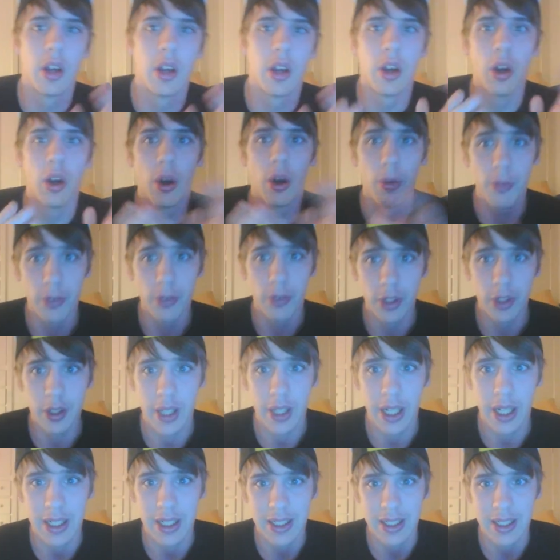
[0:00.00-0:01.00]
Hopefully you
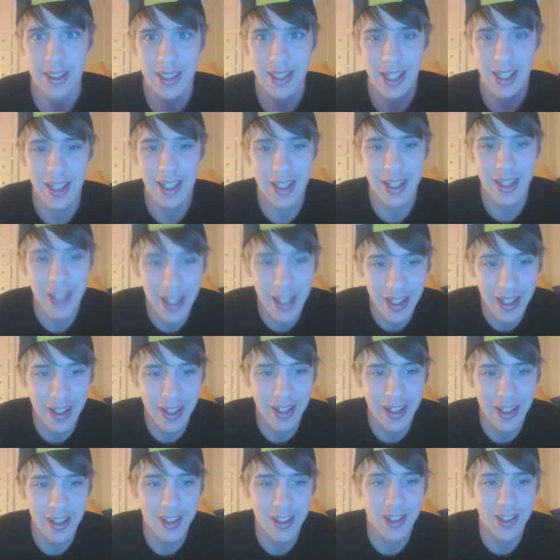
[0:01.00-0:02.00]
guys did
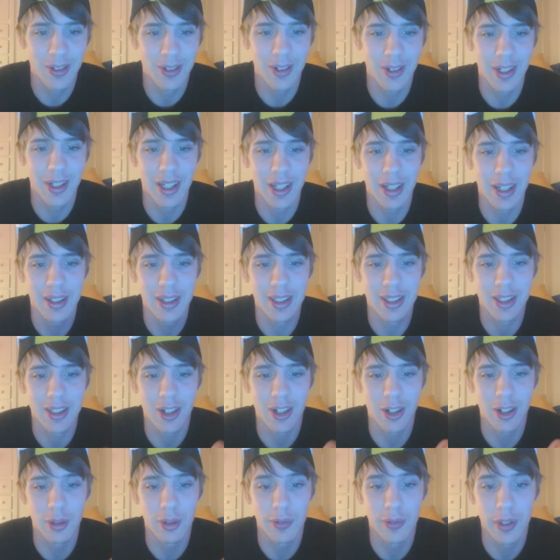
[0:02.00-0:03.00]
enjoy this
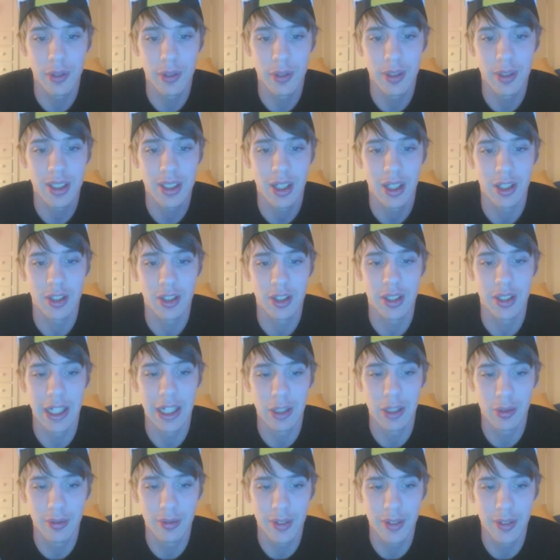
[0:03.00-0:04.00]
card review, discussion,
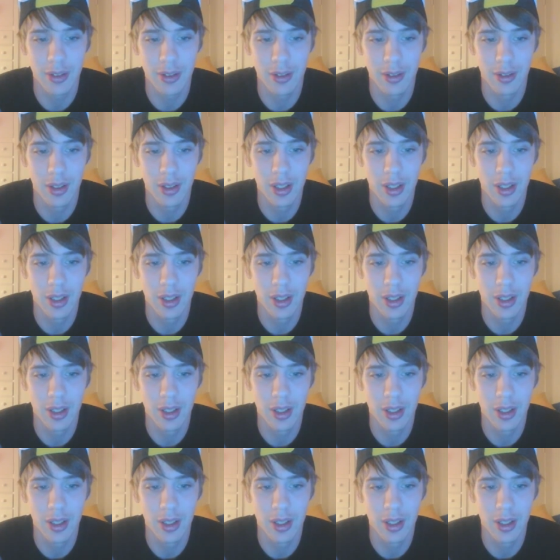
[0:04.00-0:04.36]
and reveal.